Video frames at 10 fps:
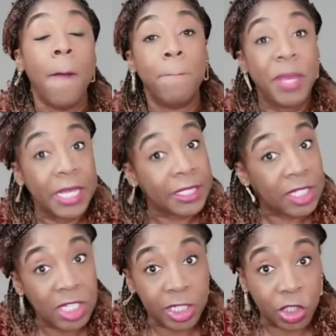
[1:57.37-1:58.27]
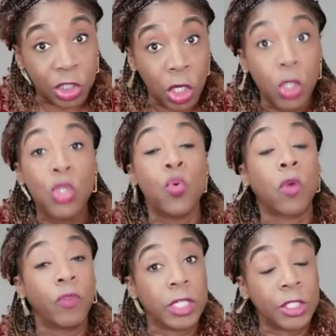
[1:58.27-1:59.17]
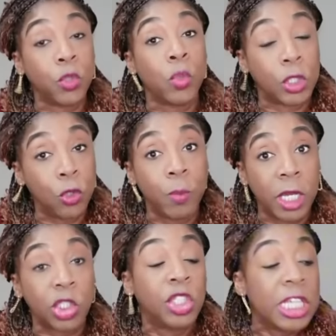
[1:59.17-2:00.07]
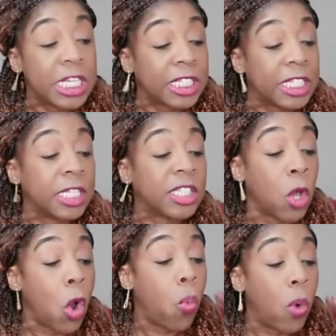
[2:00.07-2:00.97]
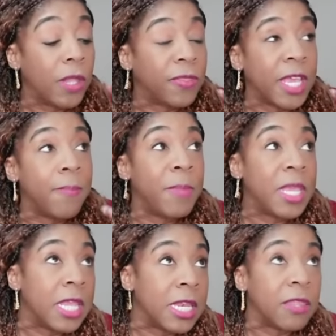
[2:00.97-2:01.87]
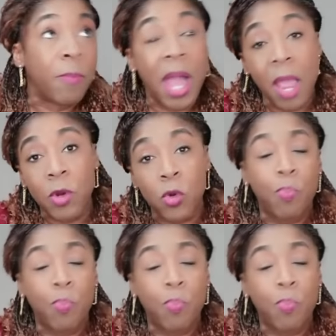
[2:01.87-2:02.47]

Big Tish, you are really doing too much. This is what they mean in the Bible.